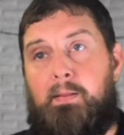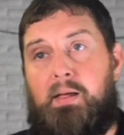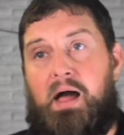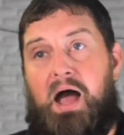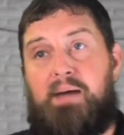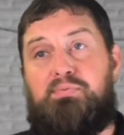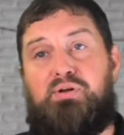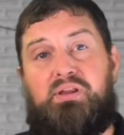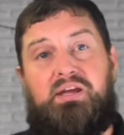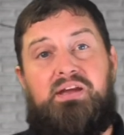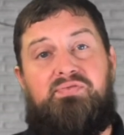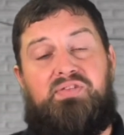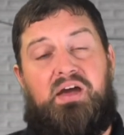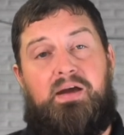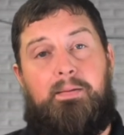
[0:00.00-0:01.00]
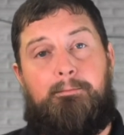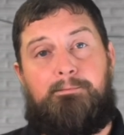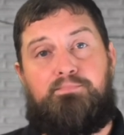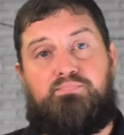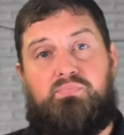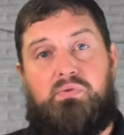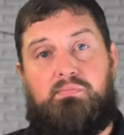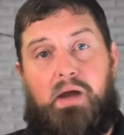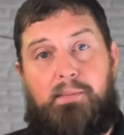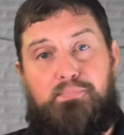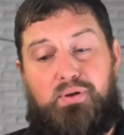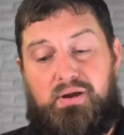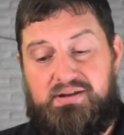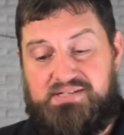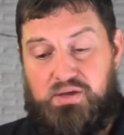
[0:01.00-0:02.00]
I believe that my
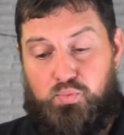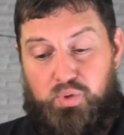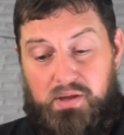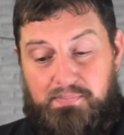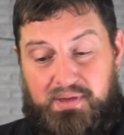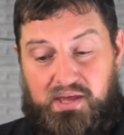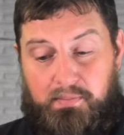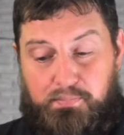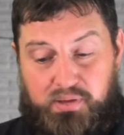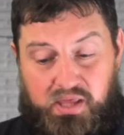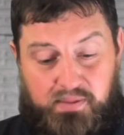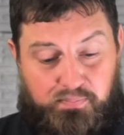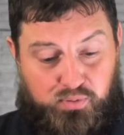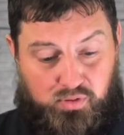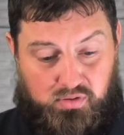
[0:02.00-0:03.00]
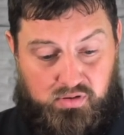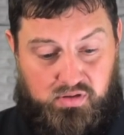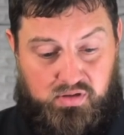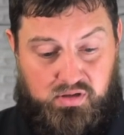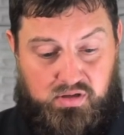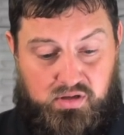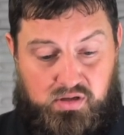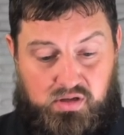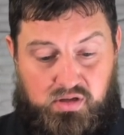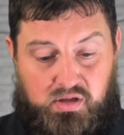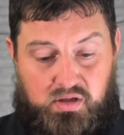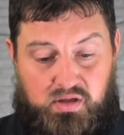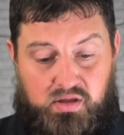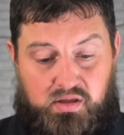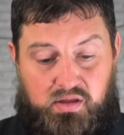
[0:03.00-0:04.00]
prayer is that we be a people
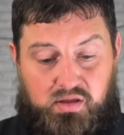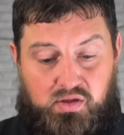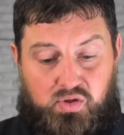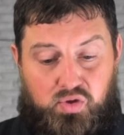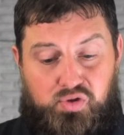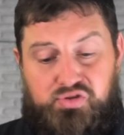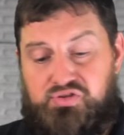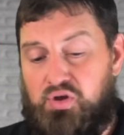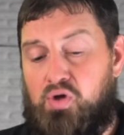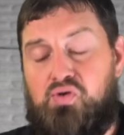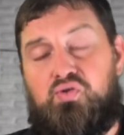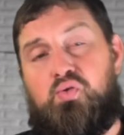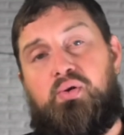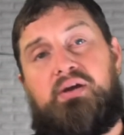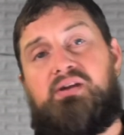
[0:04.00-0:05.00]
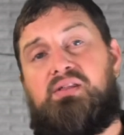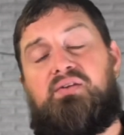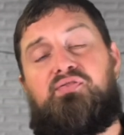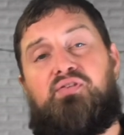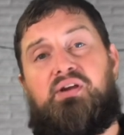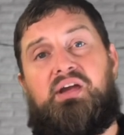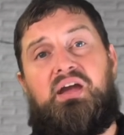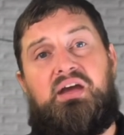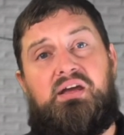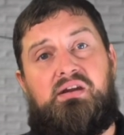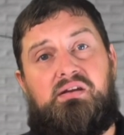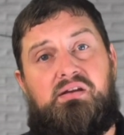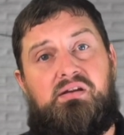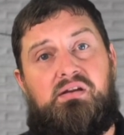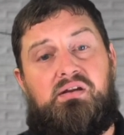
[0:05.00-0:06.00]
who don't quickly
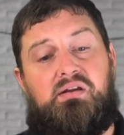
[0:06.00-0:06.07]
forget.